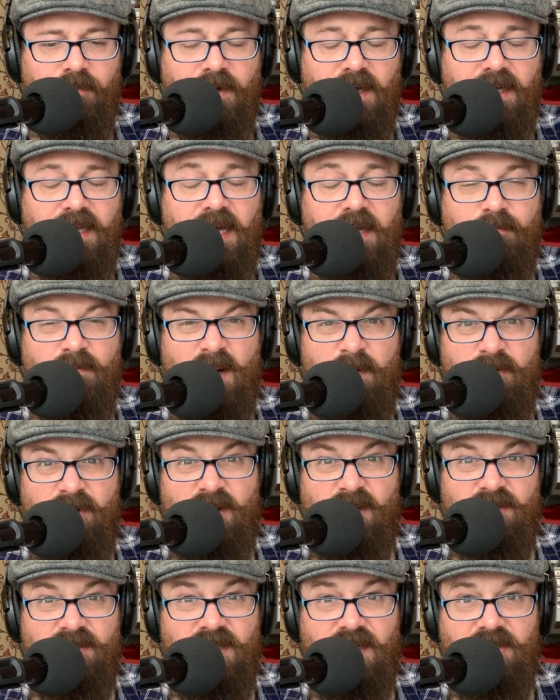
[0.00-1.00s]
Again, my
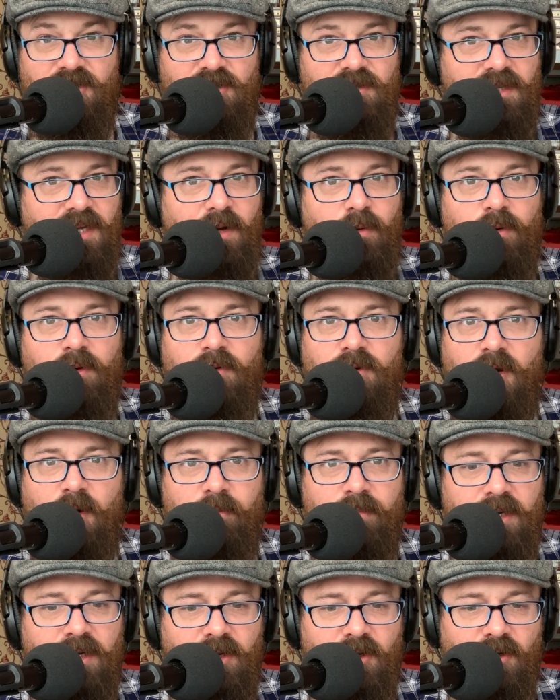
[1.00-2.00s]
pronunciation there will
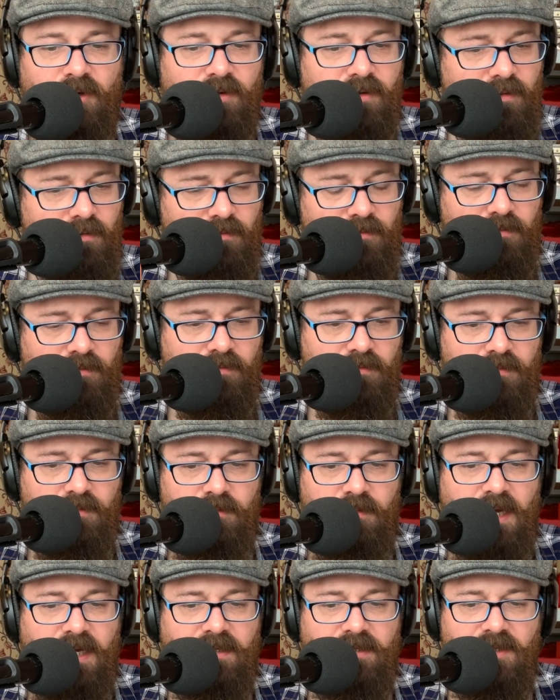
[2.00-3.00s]
not be good.
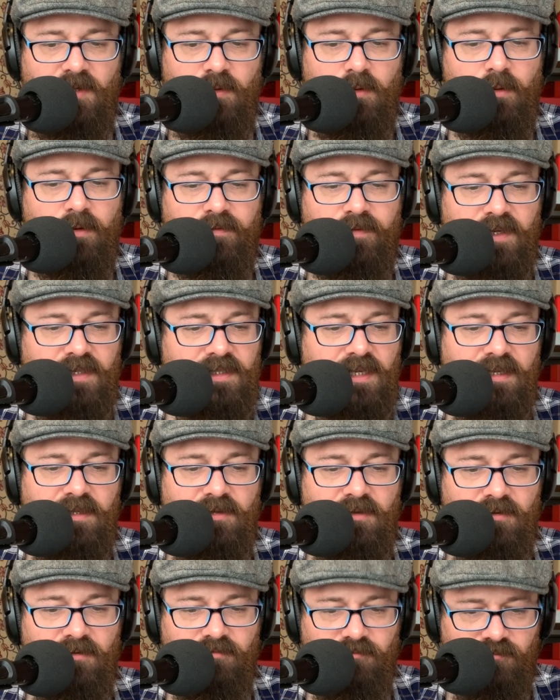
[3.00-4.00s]
That's not what we're
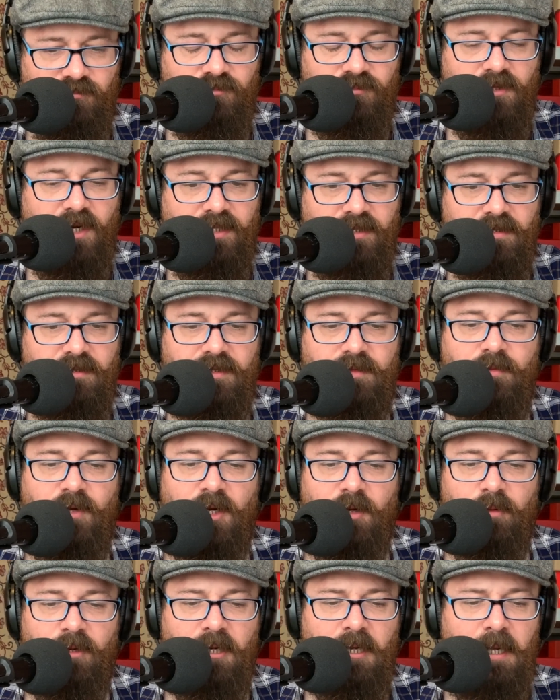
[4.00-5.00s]
fixated on right at this
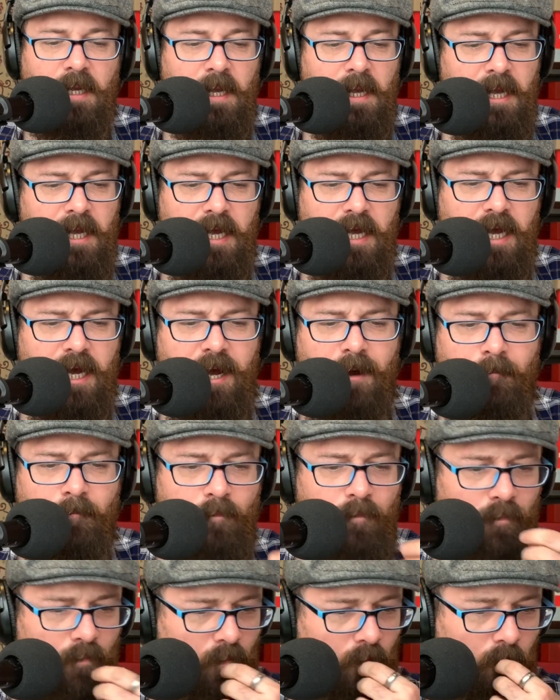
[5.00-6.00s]
moment.
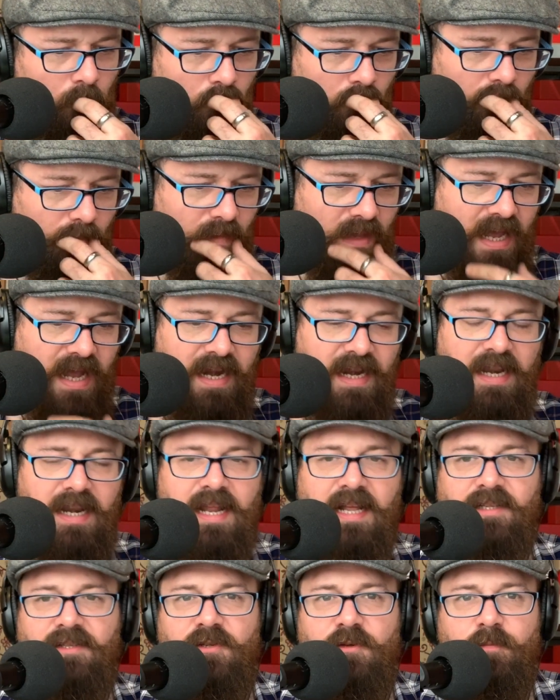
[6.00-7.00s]
And it
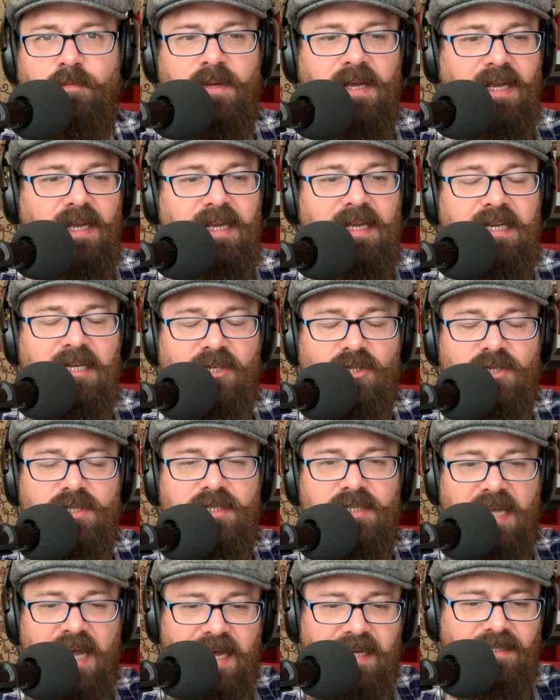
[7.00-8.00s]
lets you pick each
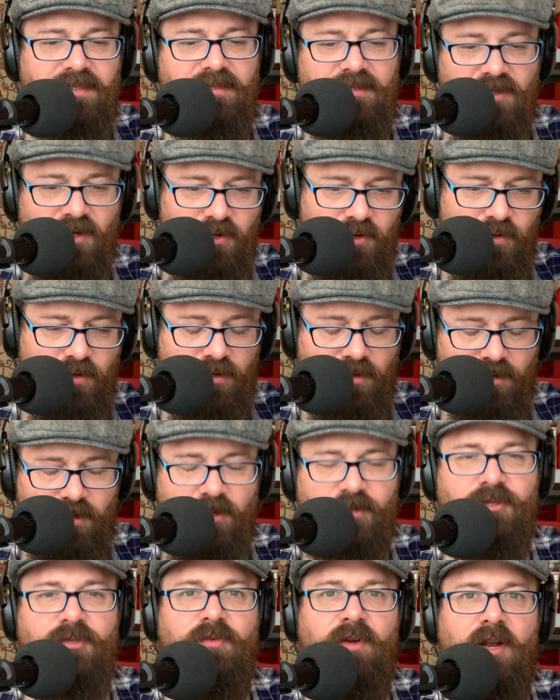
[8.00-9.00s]
set, so you can
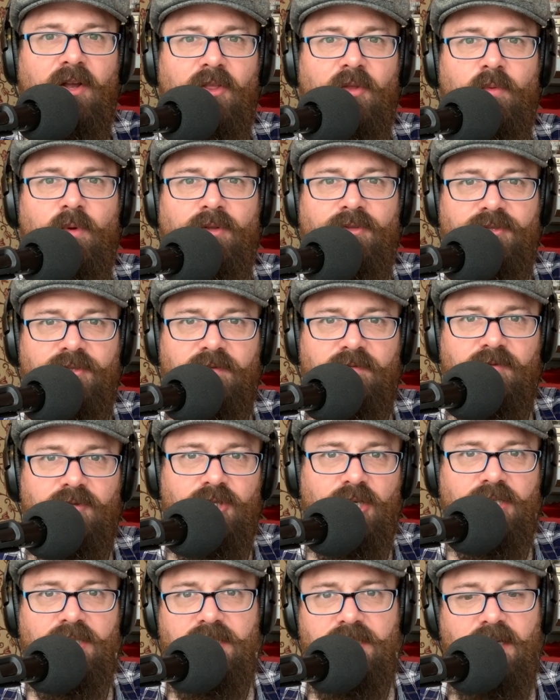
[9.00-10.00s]
concentrate on the ones you've
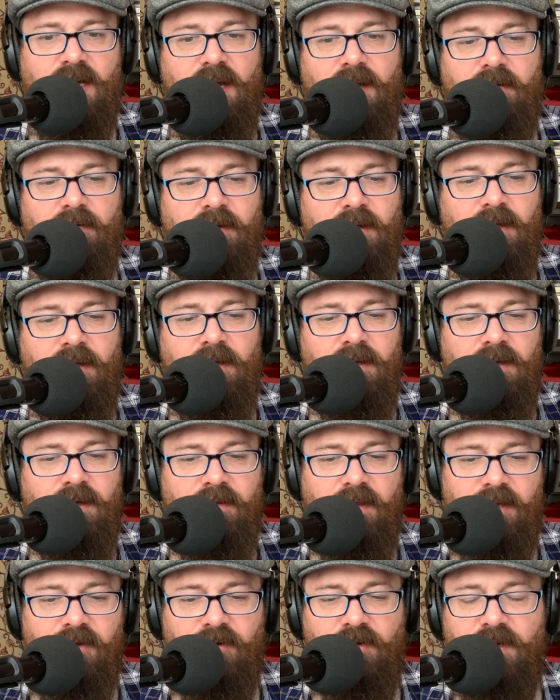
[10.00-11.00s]
just done,
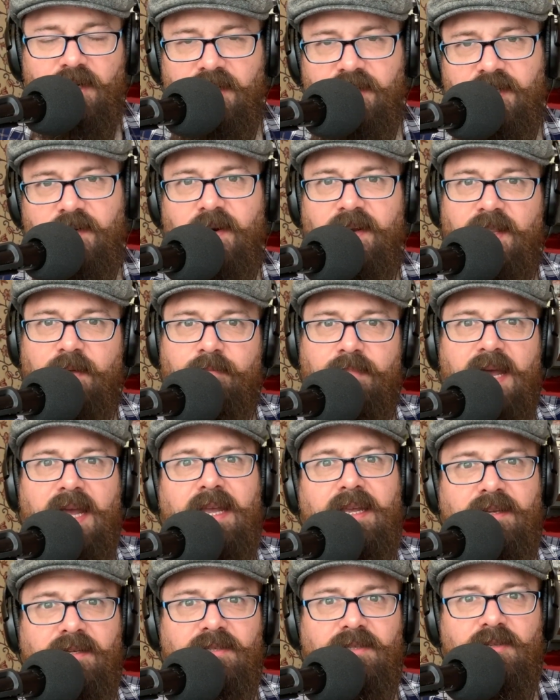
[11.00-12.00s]
then you can integrate them
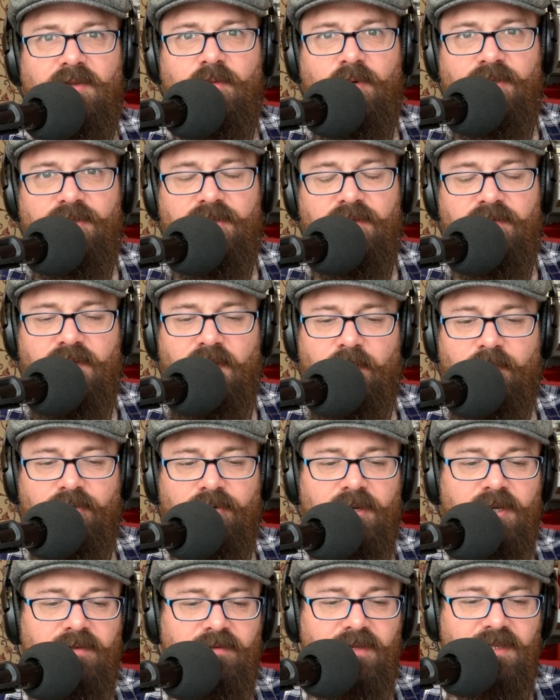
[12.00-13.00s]
back into the ones you've done
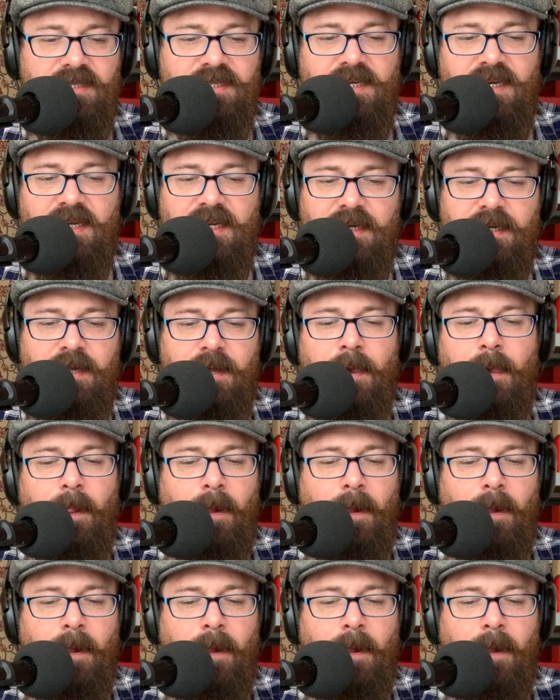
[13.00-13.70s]
previously.